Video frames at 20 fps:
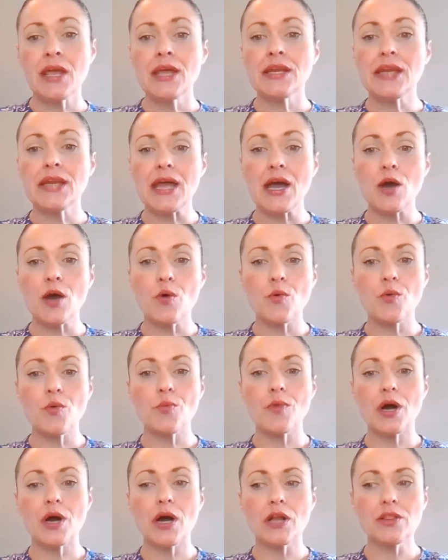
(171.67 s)
Now,
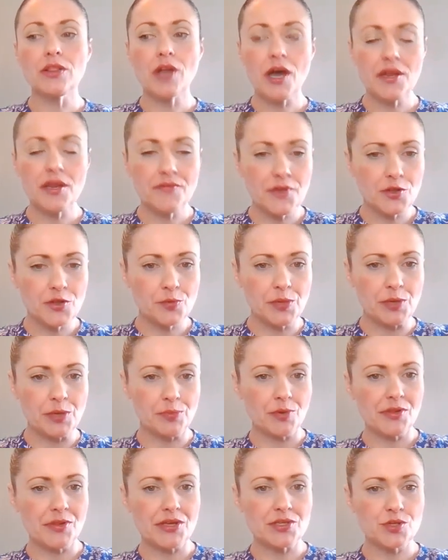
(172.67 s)
a lot of other
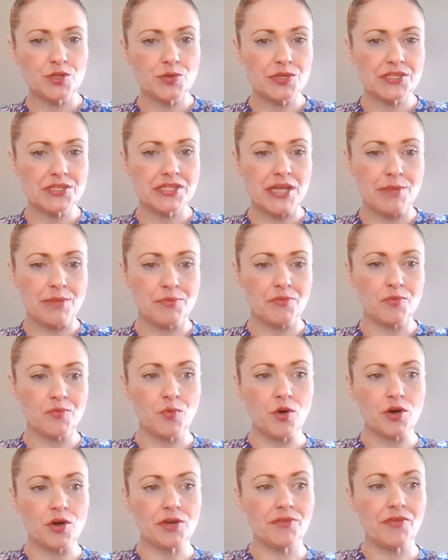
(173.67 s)
people that do this type of
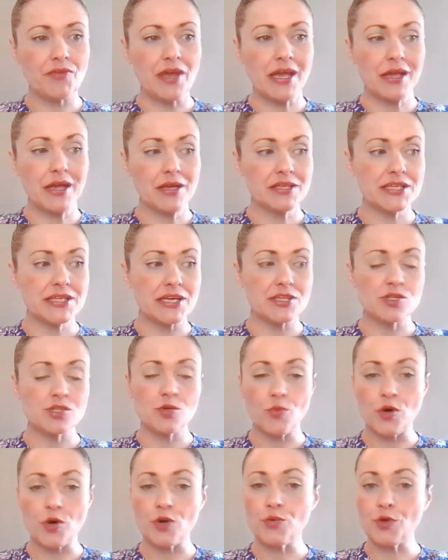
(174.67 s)
work, they tend to
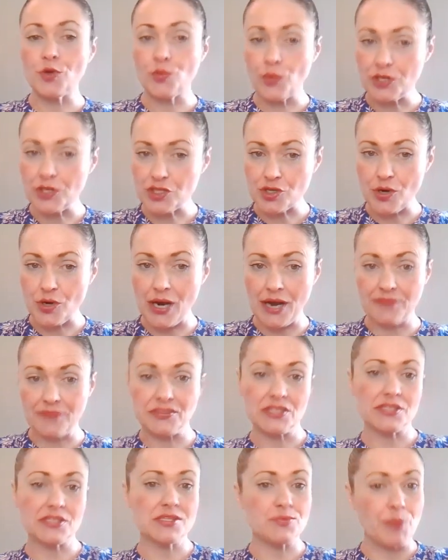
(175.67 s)
work with witchcraft
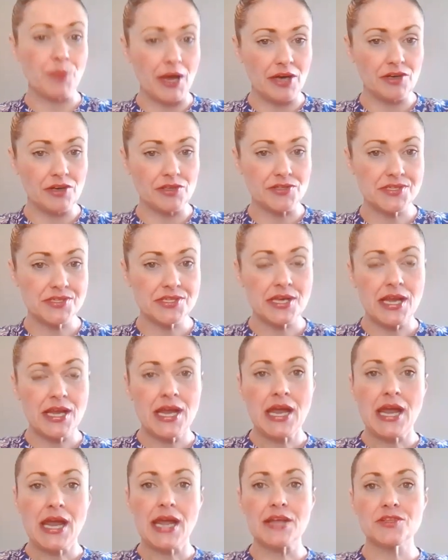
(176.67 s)
and spells,
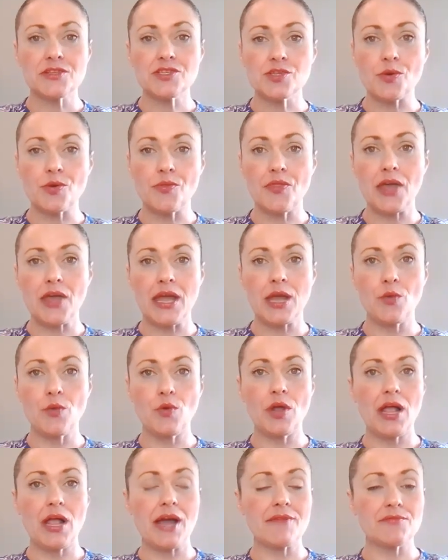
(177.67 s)
and so they
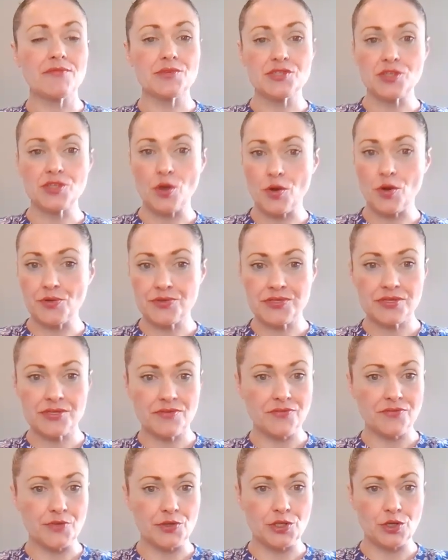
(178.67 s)
will have results
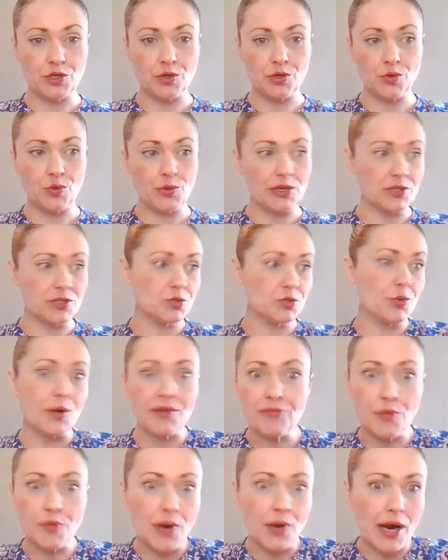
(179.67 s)
for you in
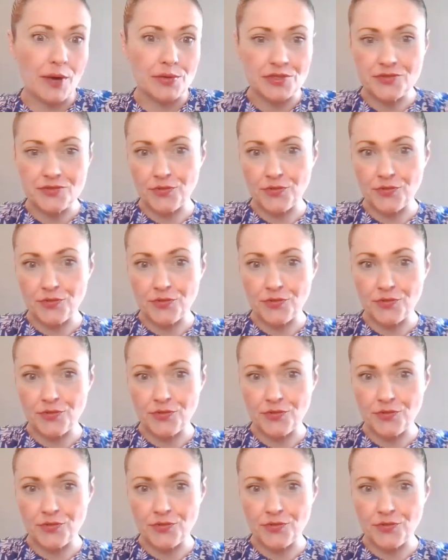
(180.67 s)
24 hours,